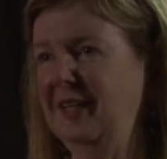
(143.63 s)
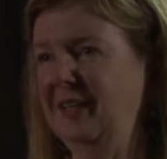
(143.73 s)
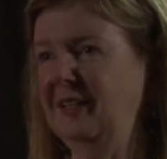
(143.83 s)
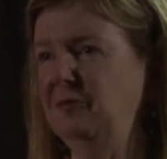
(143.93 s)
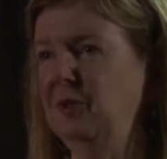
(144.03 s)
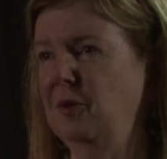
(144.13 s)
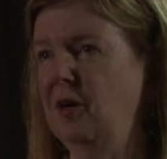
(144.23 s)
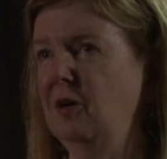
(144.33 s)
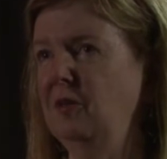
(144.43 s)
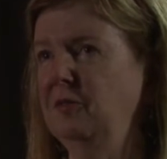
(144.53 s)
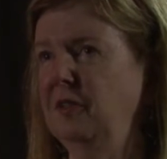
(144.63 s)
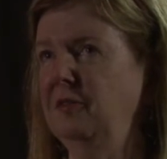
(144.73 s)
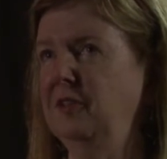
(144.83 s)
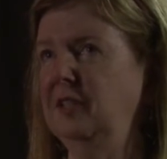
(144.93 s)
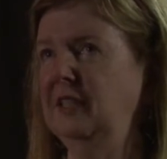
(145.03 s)
And we were all very,
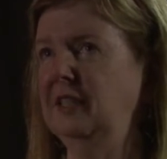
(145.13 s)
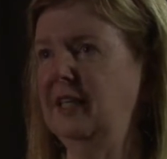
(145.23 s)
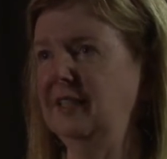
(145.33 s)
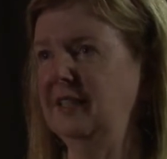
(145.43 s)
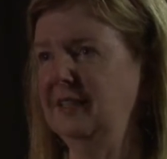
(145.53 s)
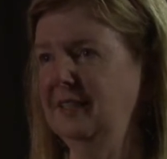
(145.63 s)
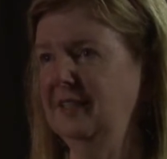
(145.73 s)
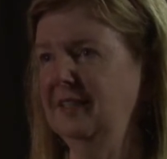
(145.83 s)
very excited